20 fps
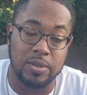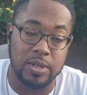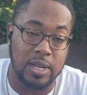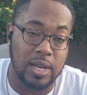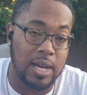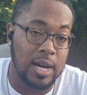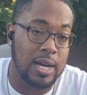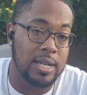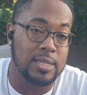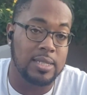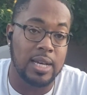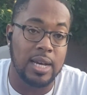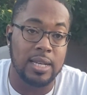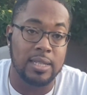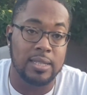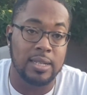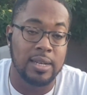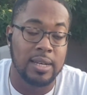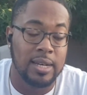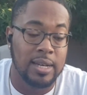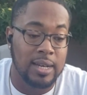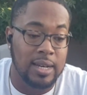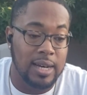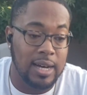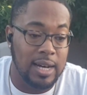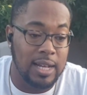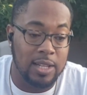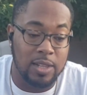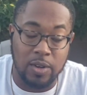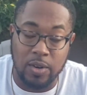You can contact
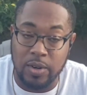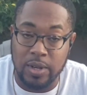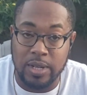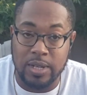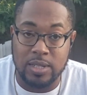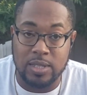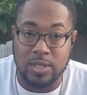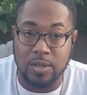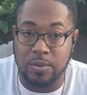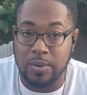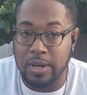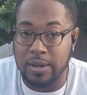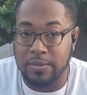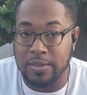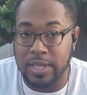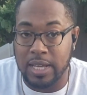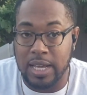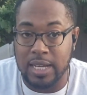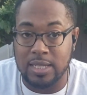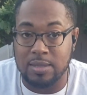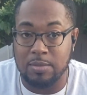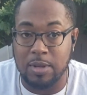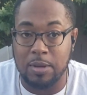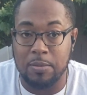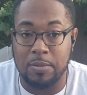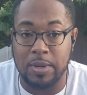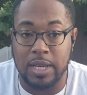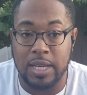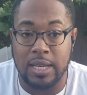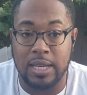lawyers or whatever the case may
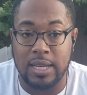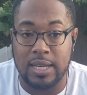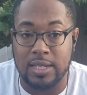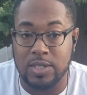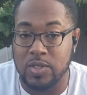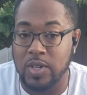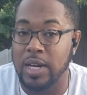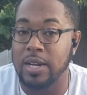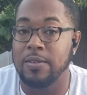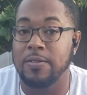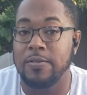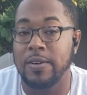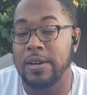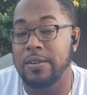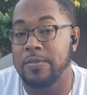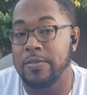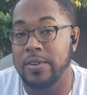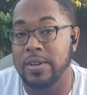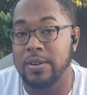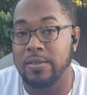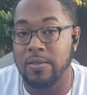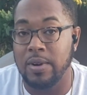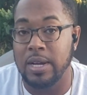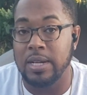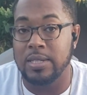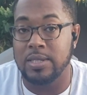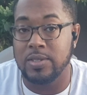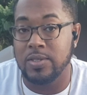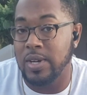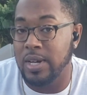be and try to fight for your
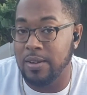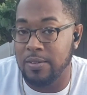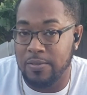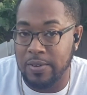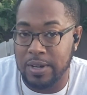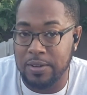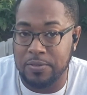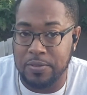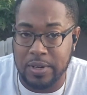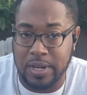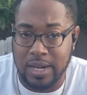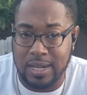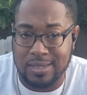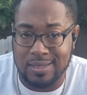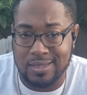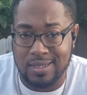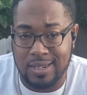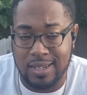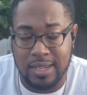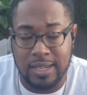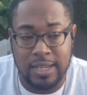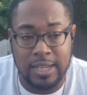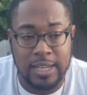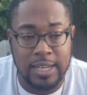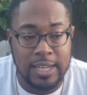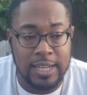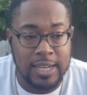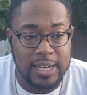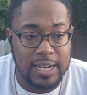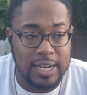rights, try to fight for custody.
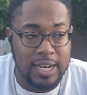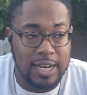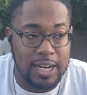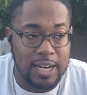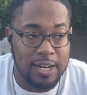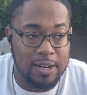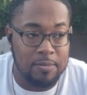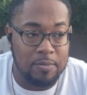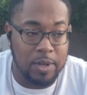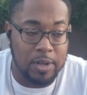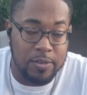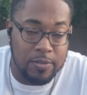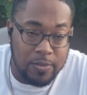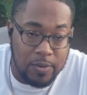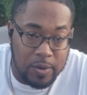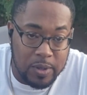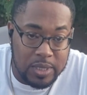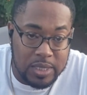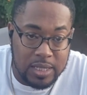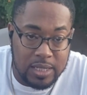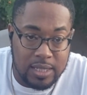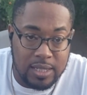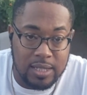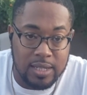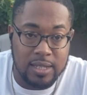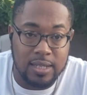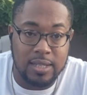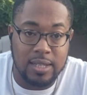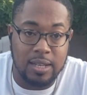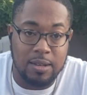
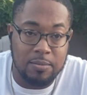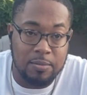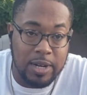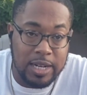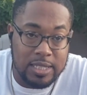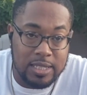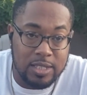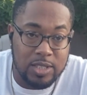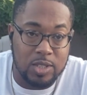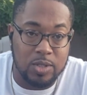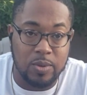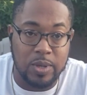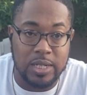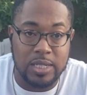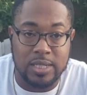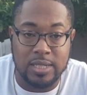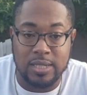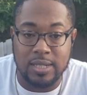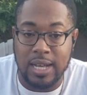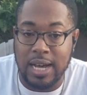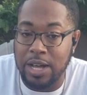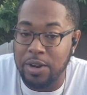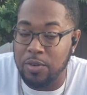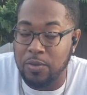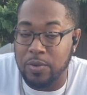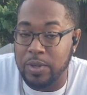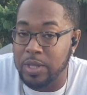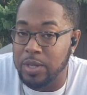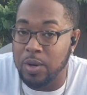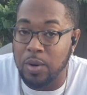Unfortunately, in my situation, I
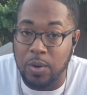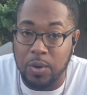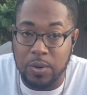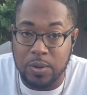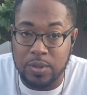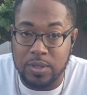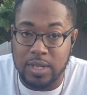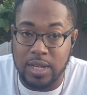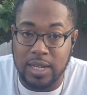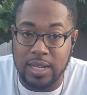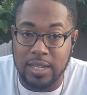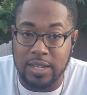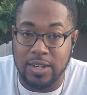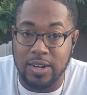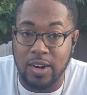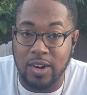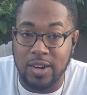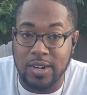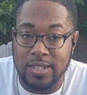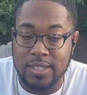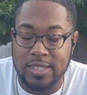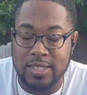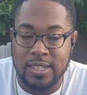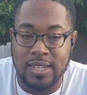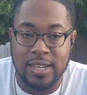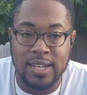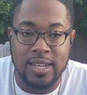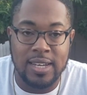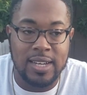don't really hold any cards.